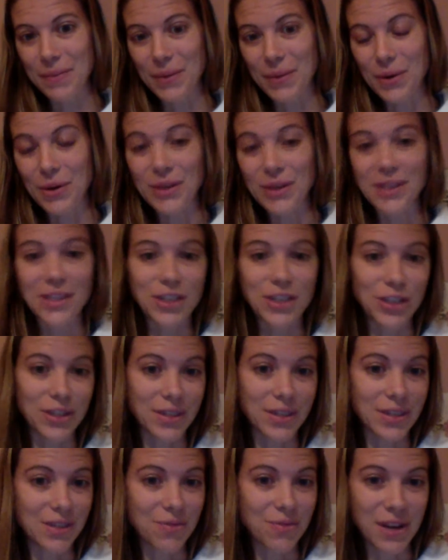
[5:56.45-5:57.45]
Or is it
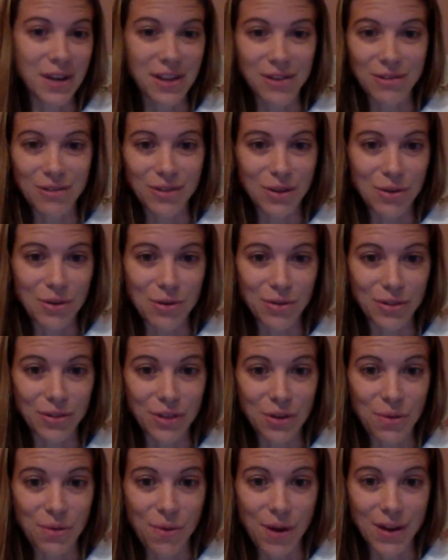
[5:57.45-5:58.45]
just one of those goals
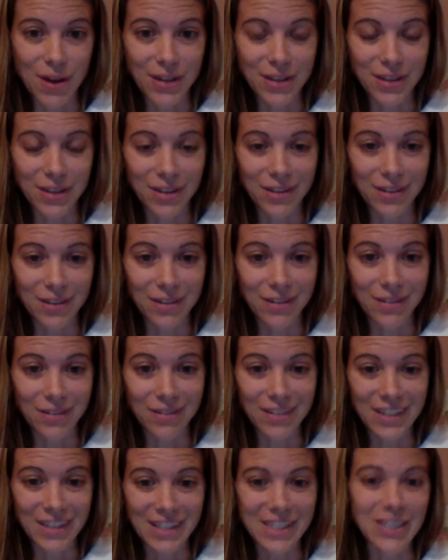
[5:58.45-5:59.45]
you want to,
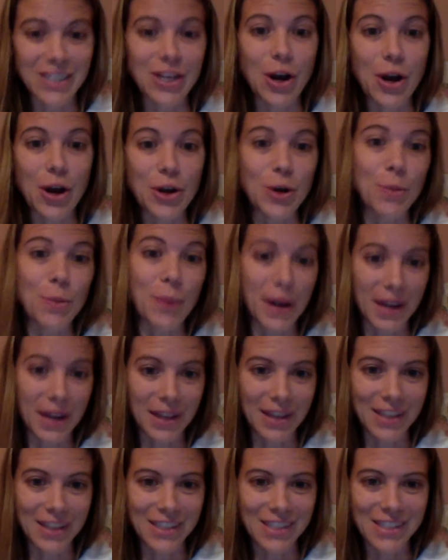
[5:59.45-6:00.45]
is it on your
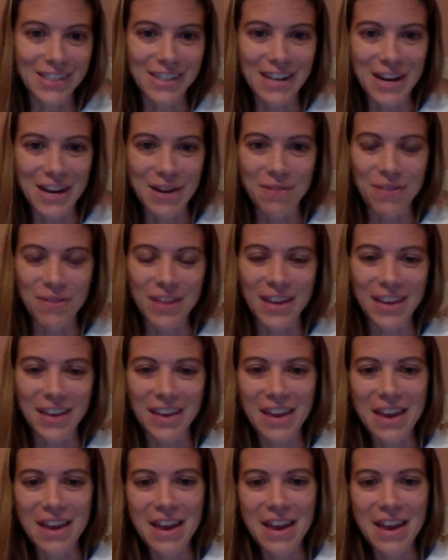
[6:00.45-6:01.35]
bucket list kind of thing?